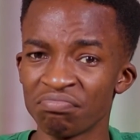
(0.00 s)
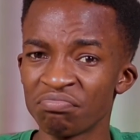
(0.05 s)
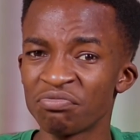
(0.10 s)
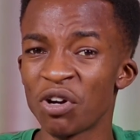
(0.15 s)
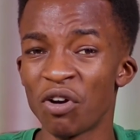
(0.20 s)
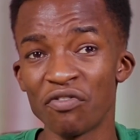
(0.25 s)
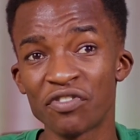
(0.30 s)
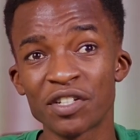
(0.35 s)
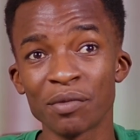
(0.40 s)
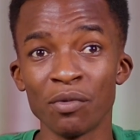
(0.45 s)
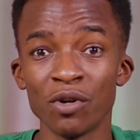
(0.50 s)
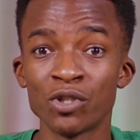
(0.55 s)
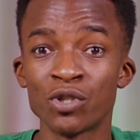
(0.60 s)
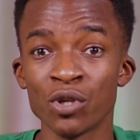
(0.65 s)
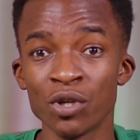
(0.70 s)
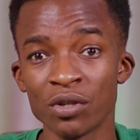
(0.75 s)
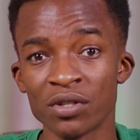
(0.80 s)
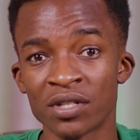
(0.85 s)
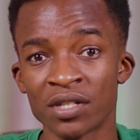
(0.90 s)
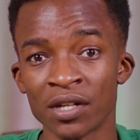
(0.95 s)
comfortable to
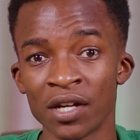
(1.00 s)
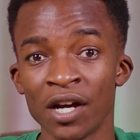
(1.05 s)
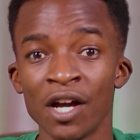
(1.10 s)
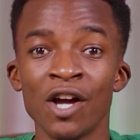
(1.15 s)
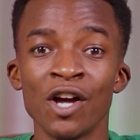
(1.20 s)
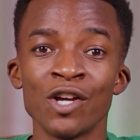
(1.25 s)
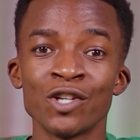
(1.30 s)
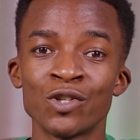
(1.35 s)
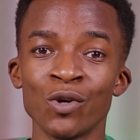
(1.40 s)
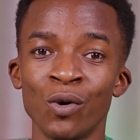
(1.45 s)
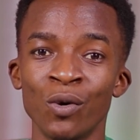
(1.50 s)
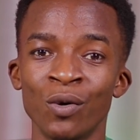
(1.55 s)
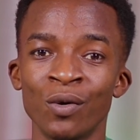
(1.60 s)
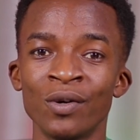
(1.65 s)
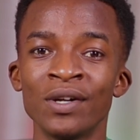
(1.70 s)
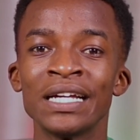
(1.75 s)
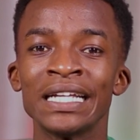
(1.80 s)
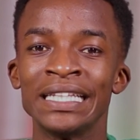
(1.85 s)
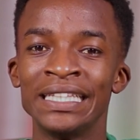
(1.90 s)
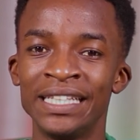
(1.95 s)
use. So
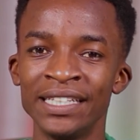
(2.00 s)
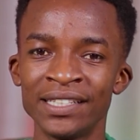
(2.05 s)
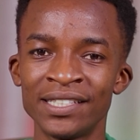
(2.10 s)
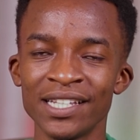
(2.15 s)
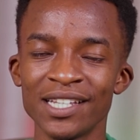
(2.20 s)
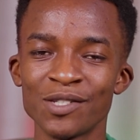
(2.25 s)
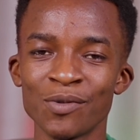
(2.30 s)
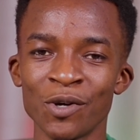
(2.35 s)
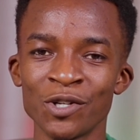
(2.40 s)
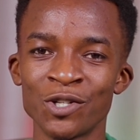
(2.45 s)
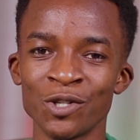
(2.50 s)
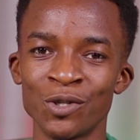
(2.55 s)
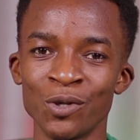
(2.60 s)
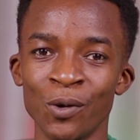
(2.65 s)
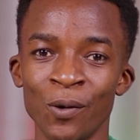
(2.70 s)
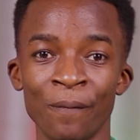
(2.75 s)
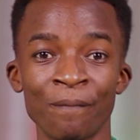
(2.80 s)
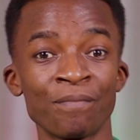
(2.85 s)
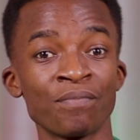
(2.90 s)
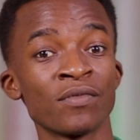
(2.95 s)
this is what you do.